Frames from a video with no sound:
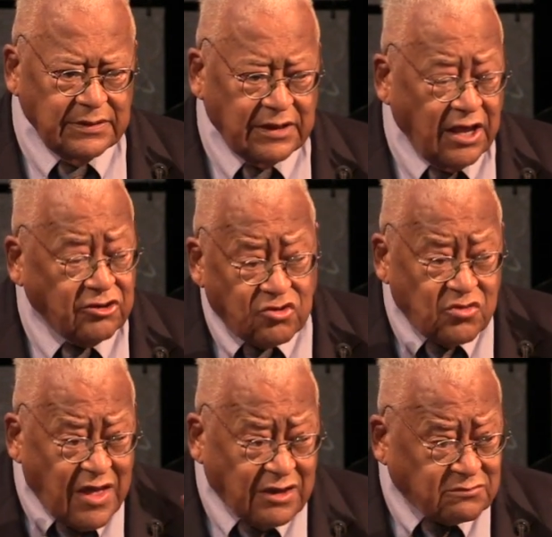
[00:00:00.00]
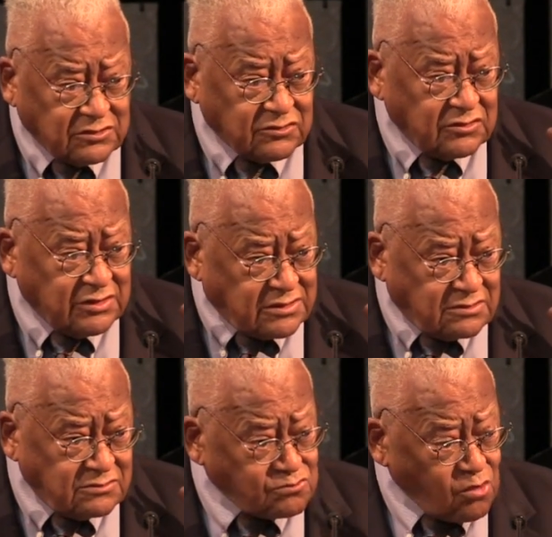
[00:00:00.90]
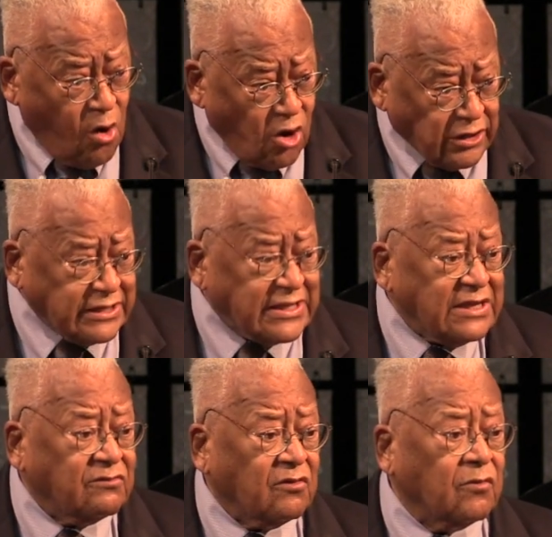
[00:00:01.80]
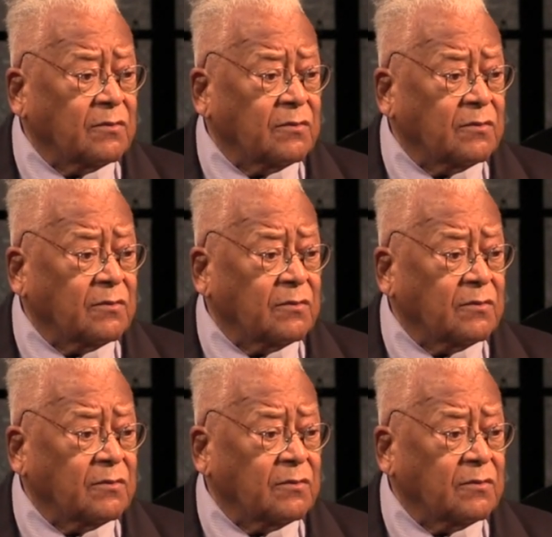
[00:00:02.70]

And I knew that was wrong and evil.